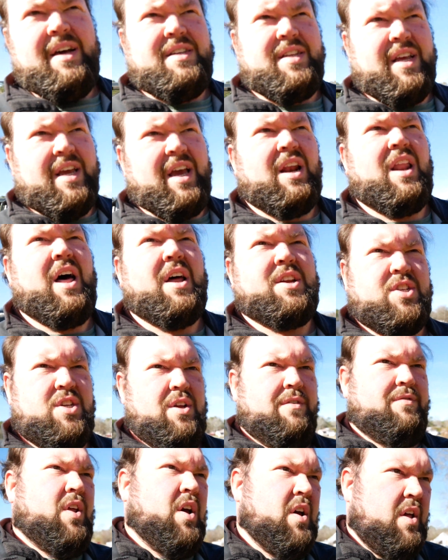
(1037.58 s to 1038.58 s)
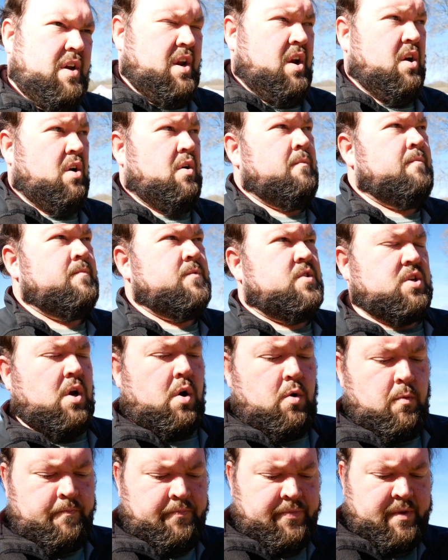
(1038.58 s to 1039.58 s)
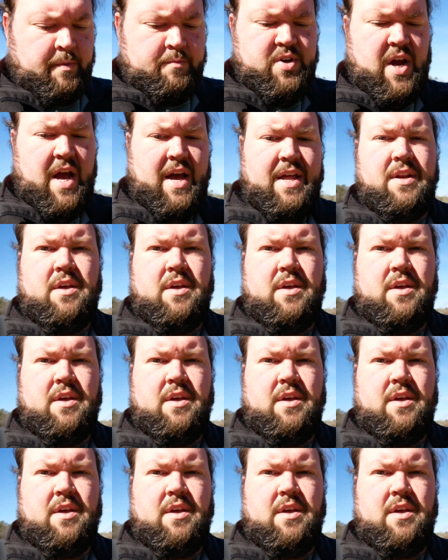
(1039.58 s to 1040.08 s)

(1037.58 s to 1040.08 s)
get a lot of stuff done here. So I'm trying